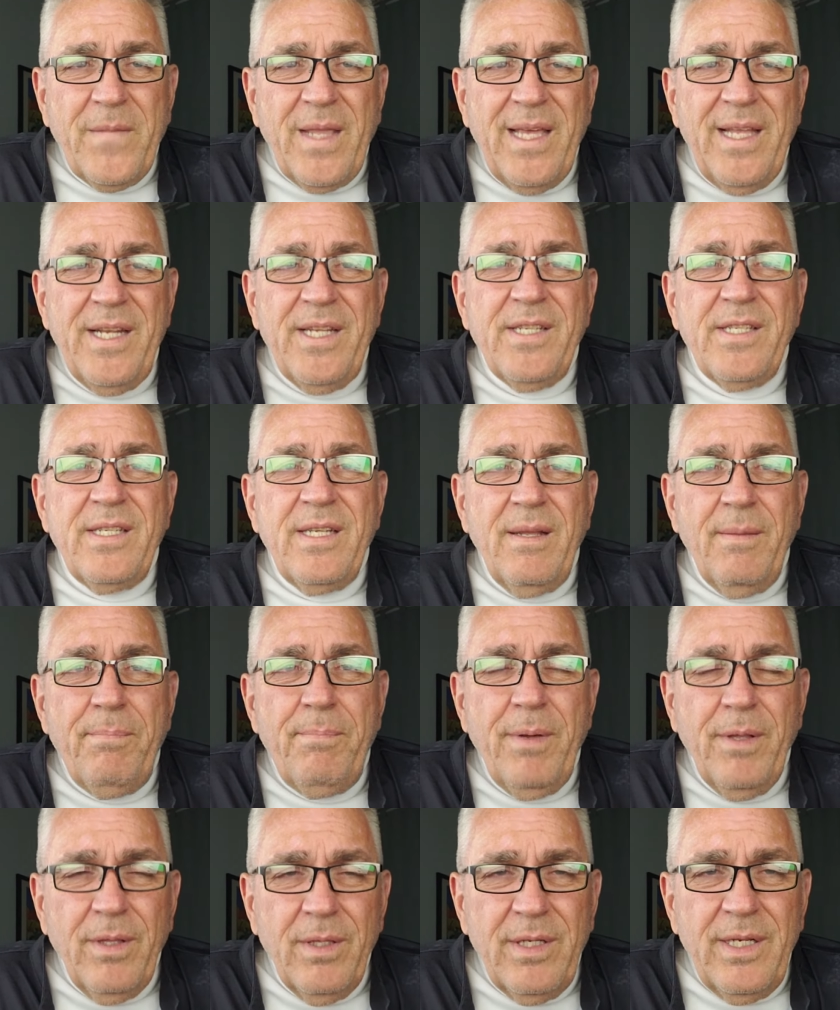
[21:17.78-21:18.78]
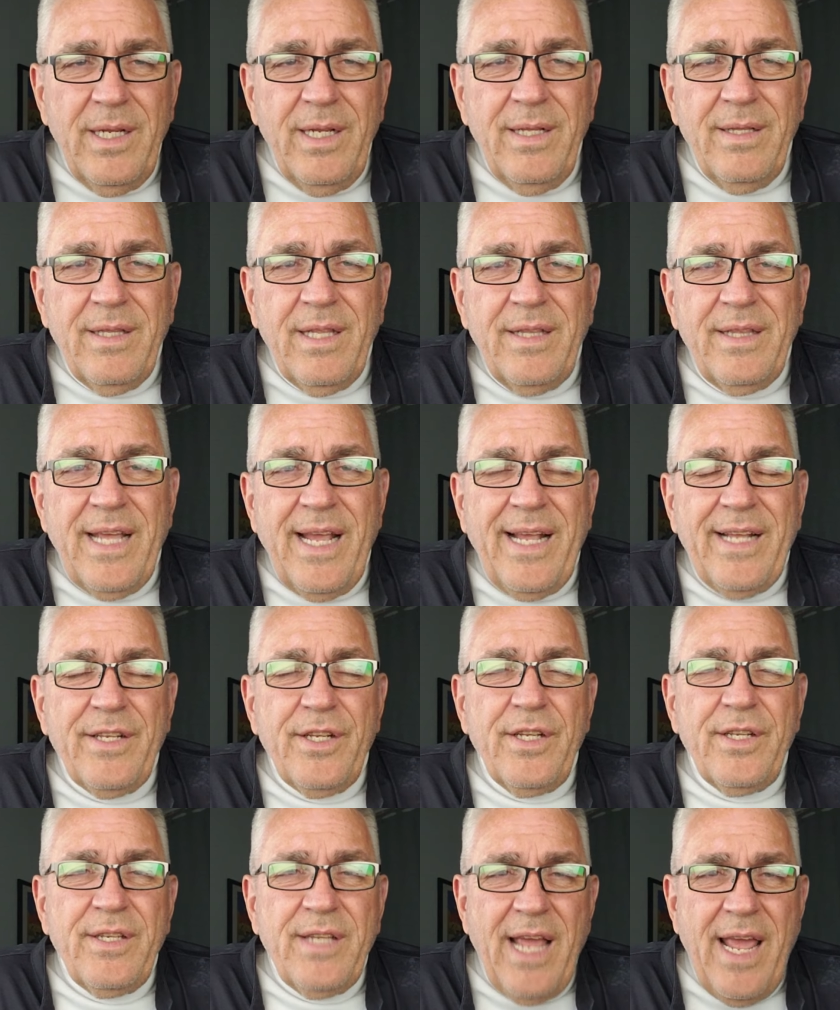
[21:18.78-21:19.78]
It is the ability that they can
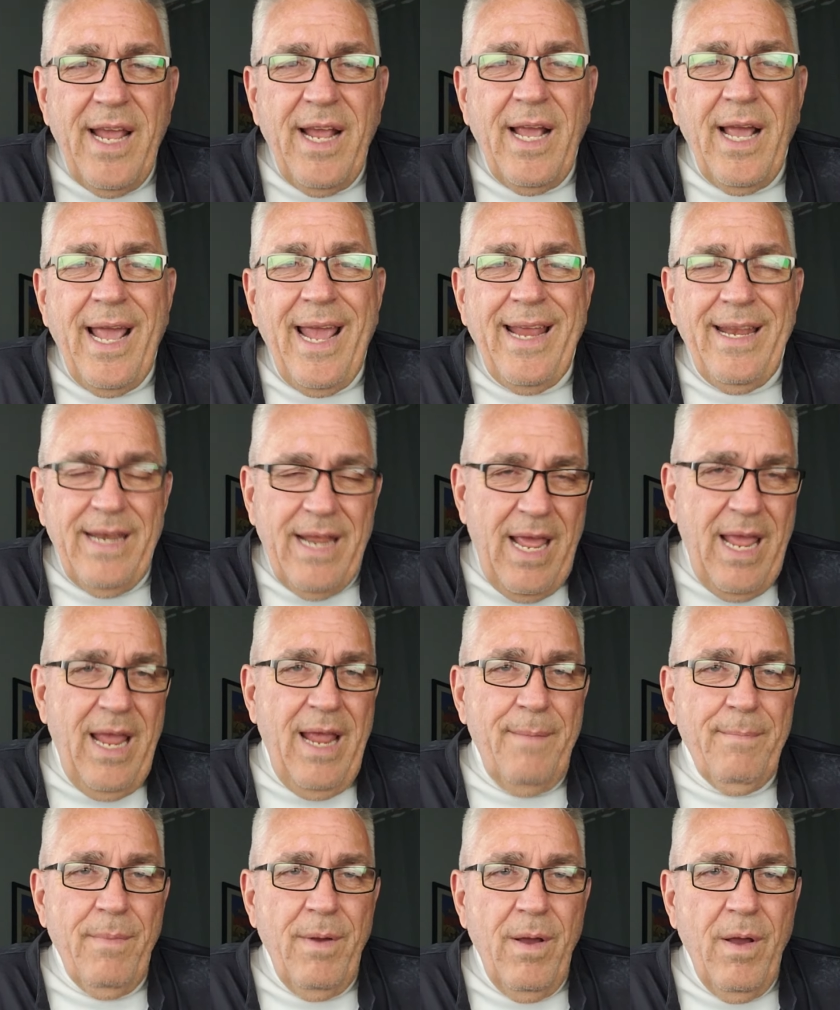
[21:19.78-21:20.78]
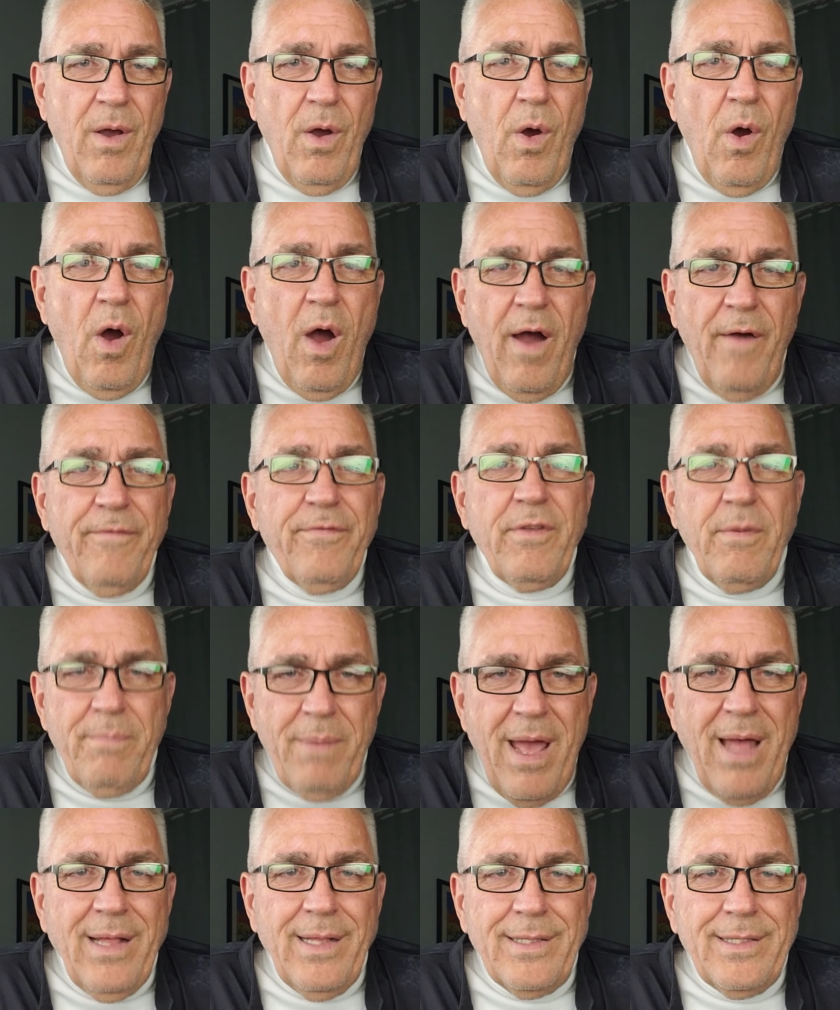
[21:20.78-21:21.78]
to take a name off the
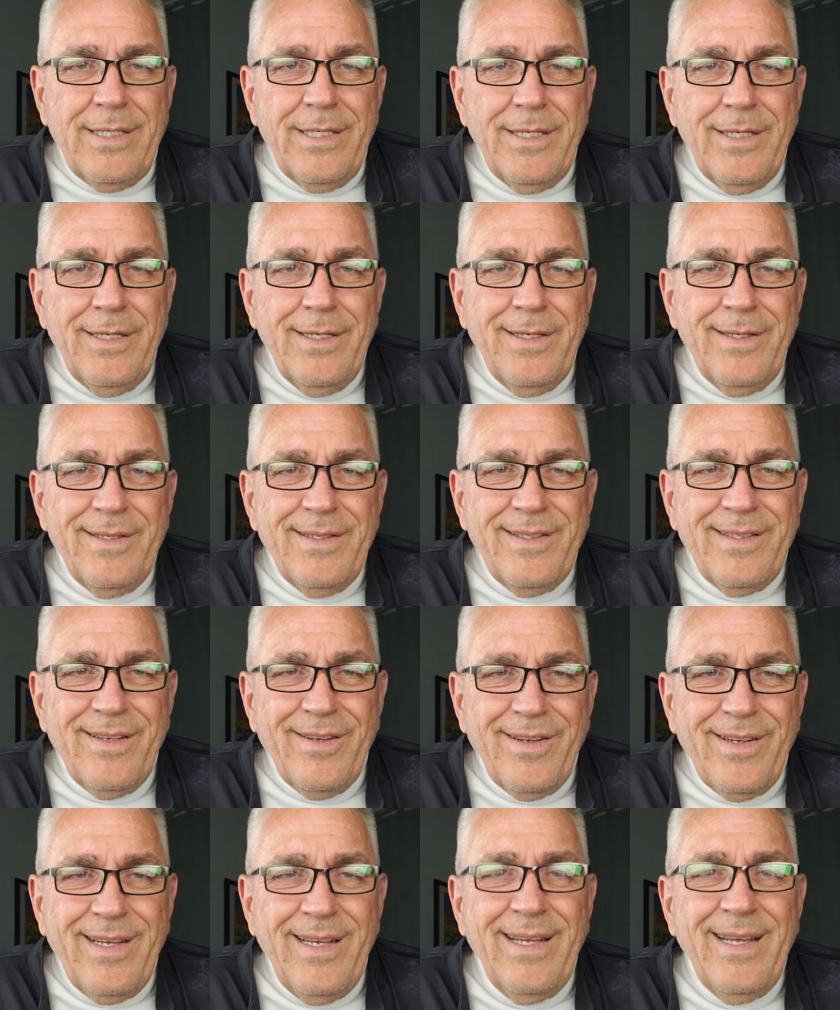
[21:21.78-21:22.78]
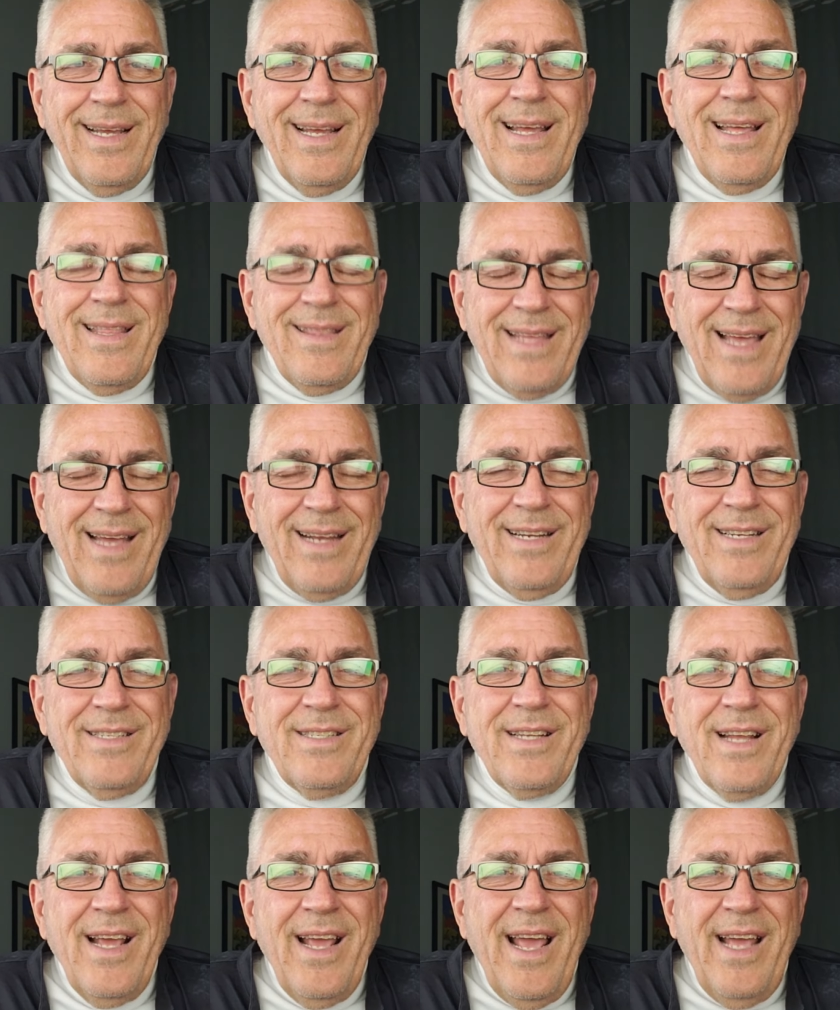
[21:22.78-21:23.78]
ballot. Okay. That
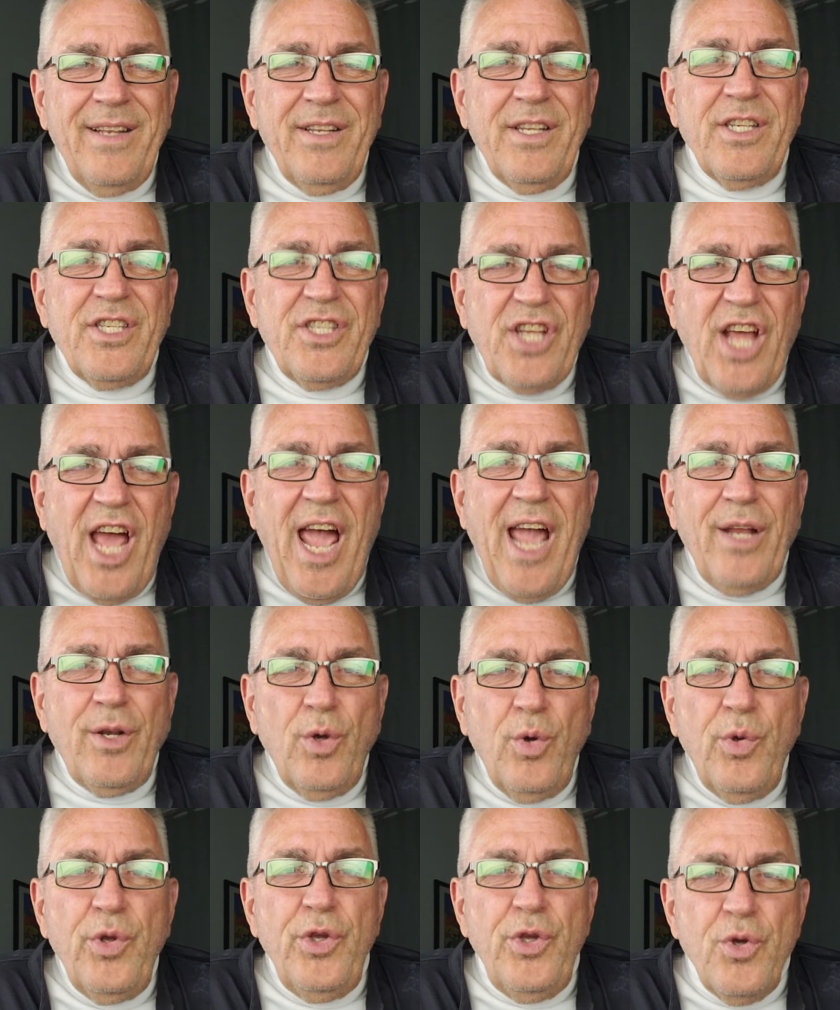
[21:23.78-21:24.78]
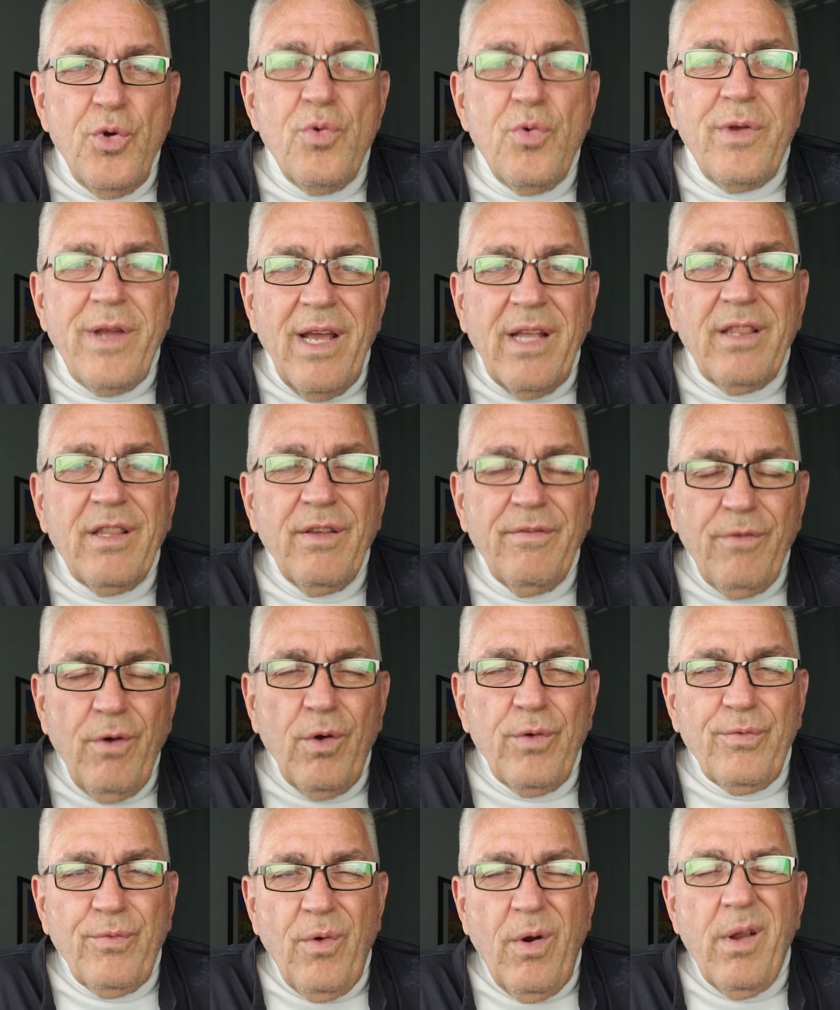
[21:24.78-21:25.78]
is, and decide who you get to
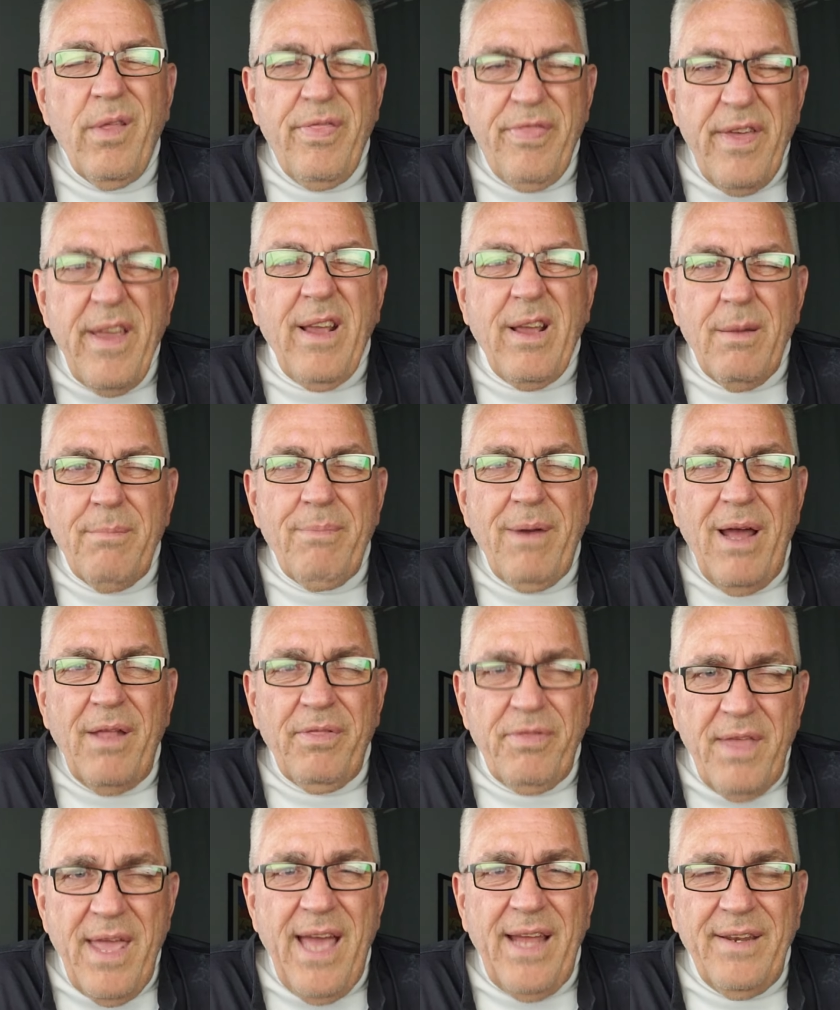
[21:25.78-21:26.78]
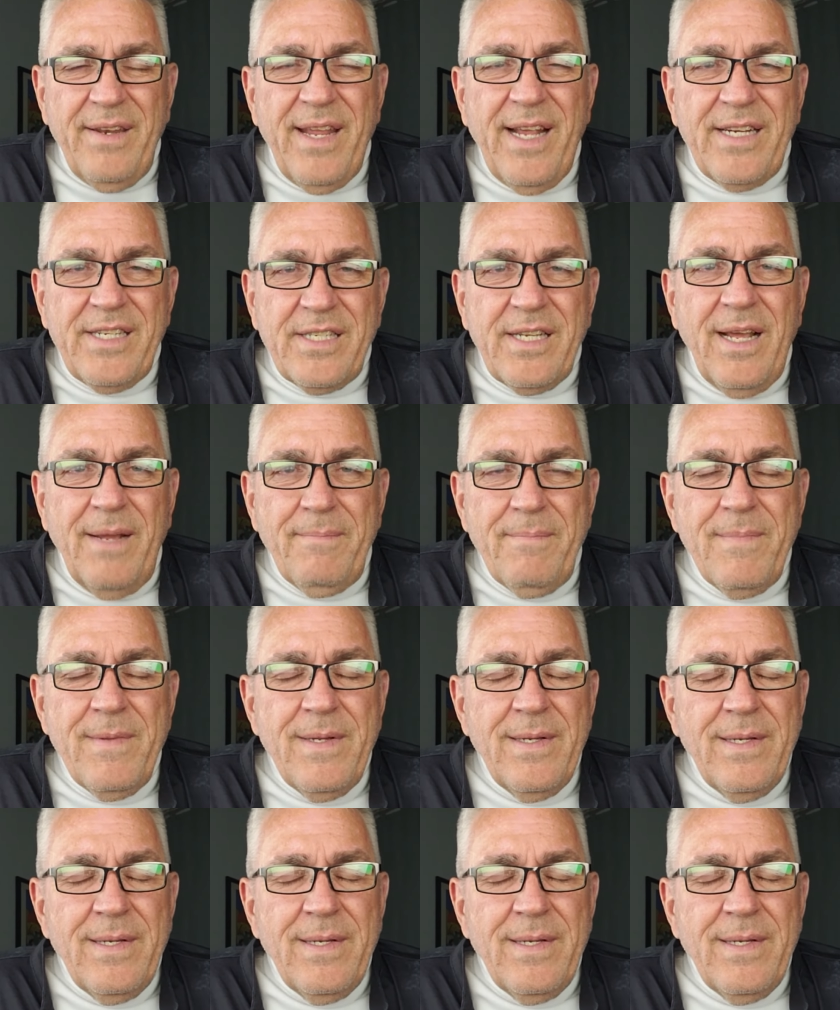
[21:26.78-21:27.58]
vote for. Think about that next time.